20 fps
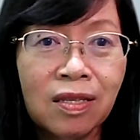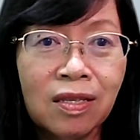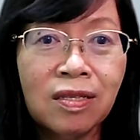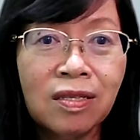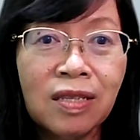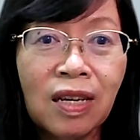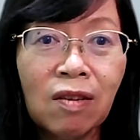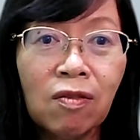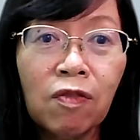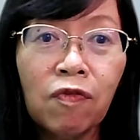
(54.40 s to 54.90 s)
The
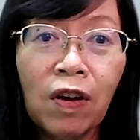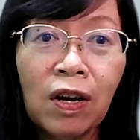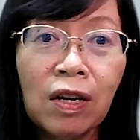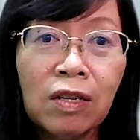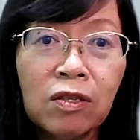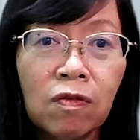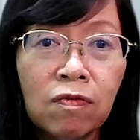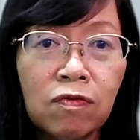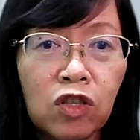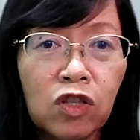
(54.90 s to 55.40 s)

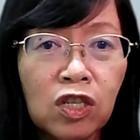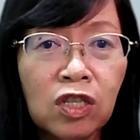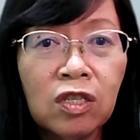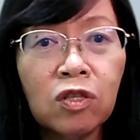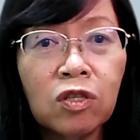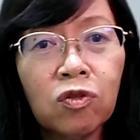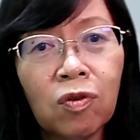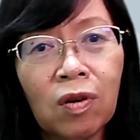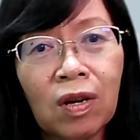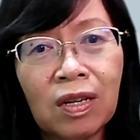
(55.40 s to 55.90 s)
sacrifice of
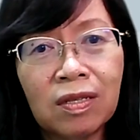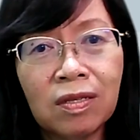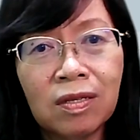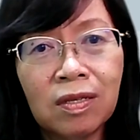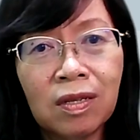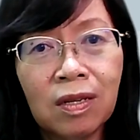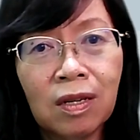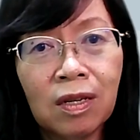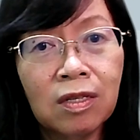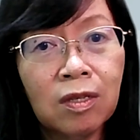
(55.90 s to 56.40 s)
Jesus
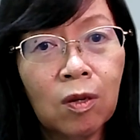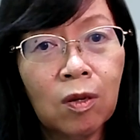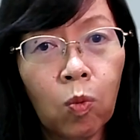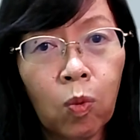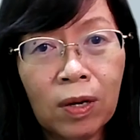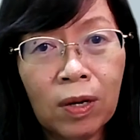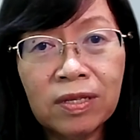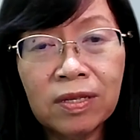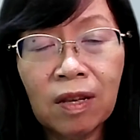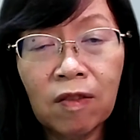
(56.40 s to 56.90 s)
Christ is a
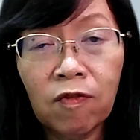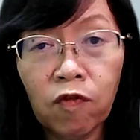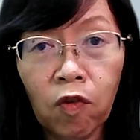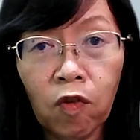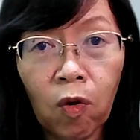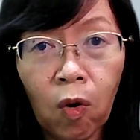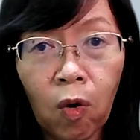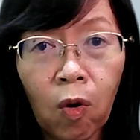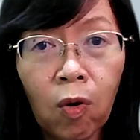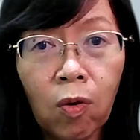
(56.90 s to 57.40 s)
once and
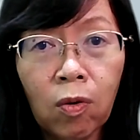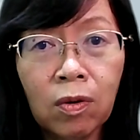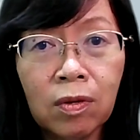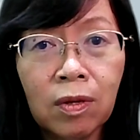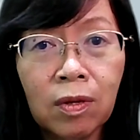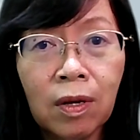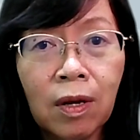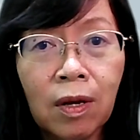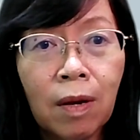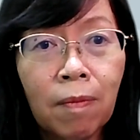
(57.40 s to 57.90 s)
for all,
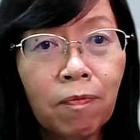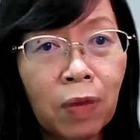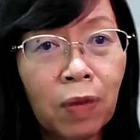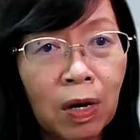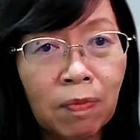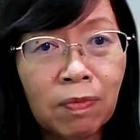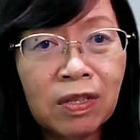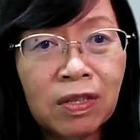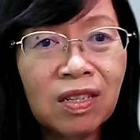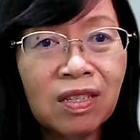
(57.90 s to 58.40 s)

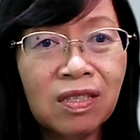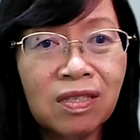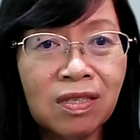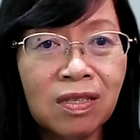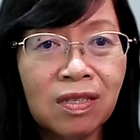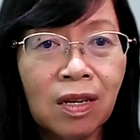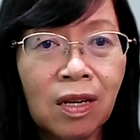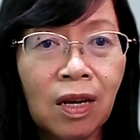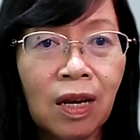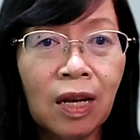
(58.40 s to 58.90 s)

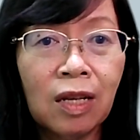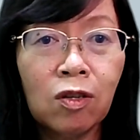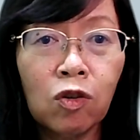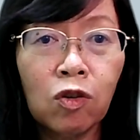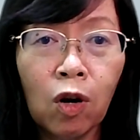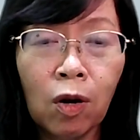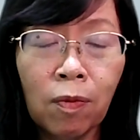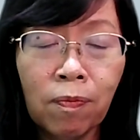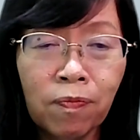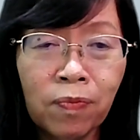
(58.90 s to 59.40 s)
permanent and
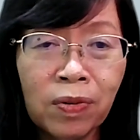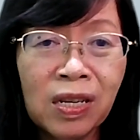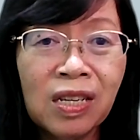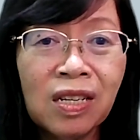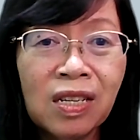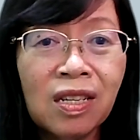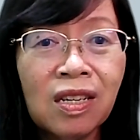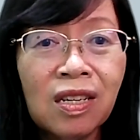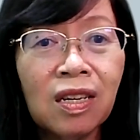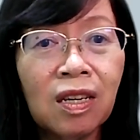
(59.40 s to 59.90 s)

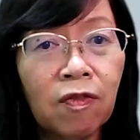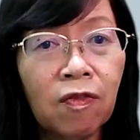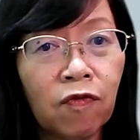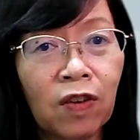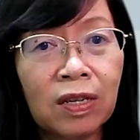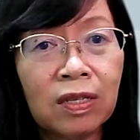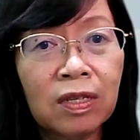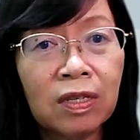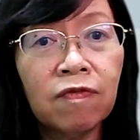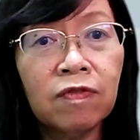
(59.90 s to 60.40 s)
completely
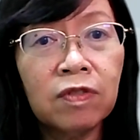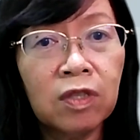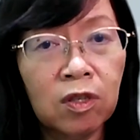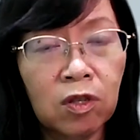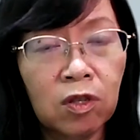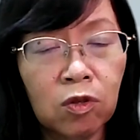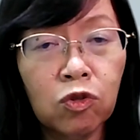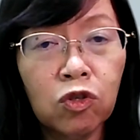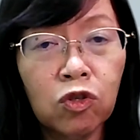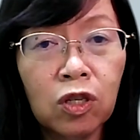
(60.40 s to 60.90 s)
effective
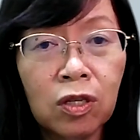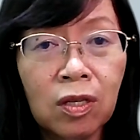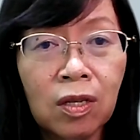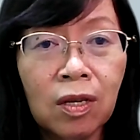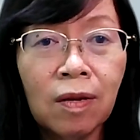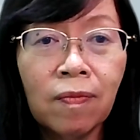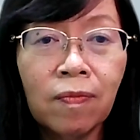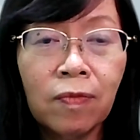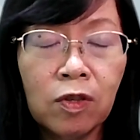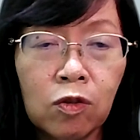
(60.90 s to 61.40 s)

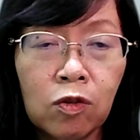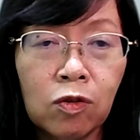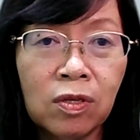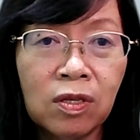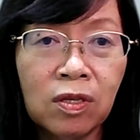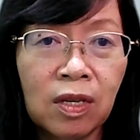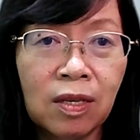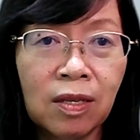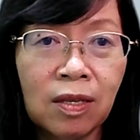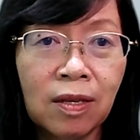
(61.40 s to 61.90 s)
solution to
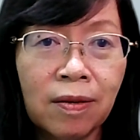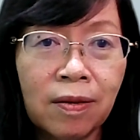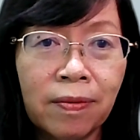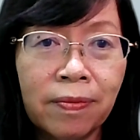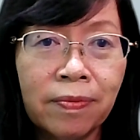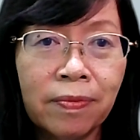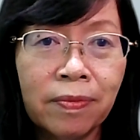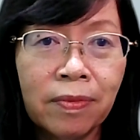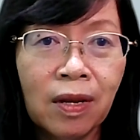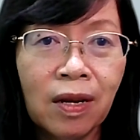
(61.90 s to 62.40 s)
sin.
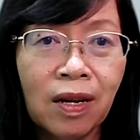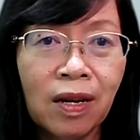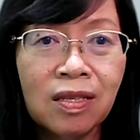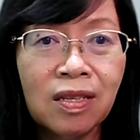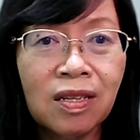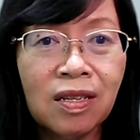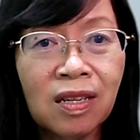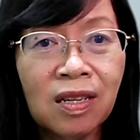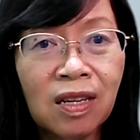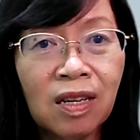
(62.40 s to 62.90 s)

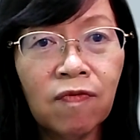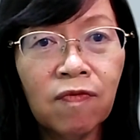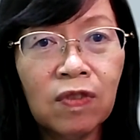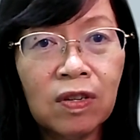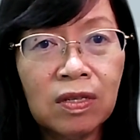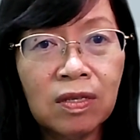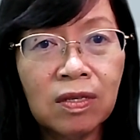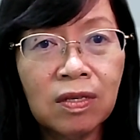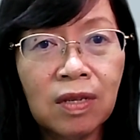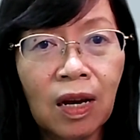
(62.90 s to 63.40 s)
The key
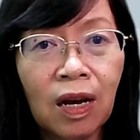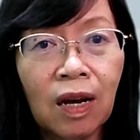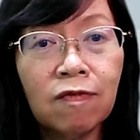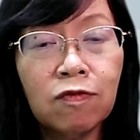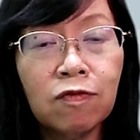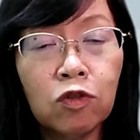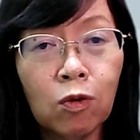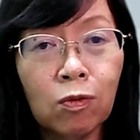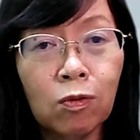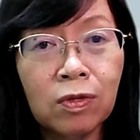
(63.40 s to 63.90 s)
verse I
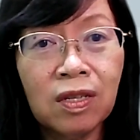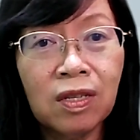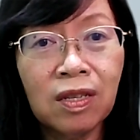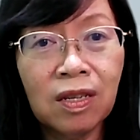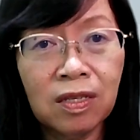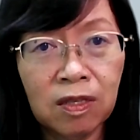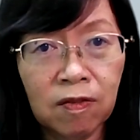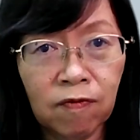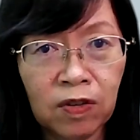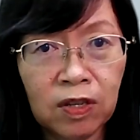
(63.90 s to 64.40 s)
have chosen
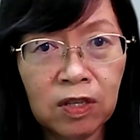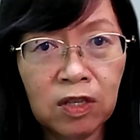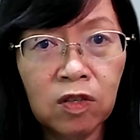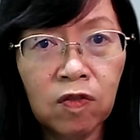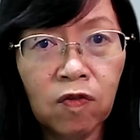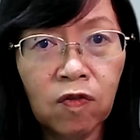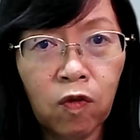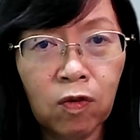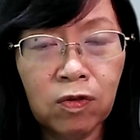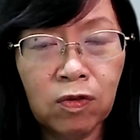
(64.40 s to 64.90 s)
is
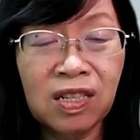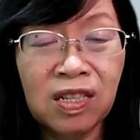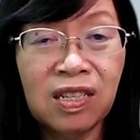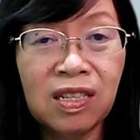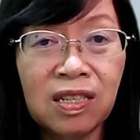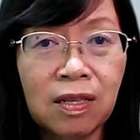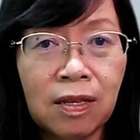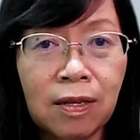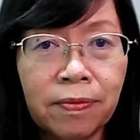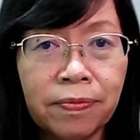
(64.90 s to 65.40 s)
verse
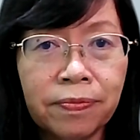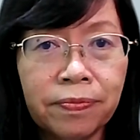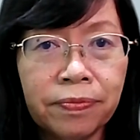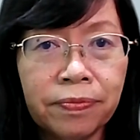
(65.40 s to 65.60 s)
14.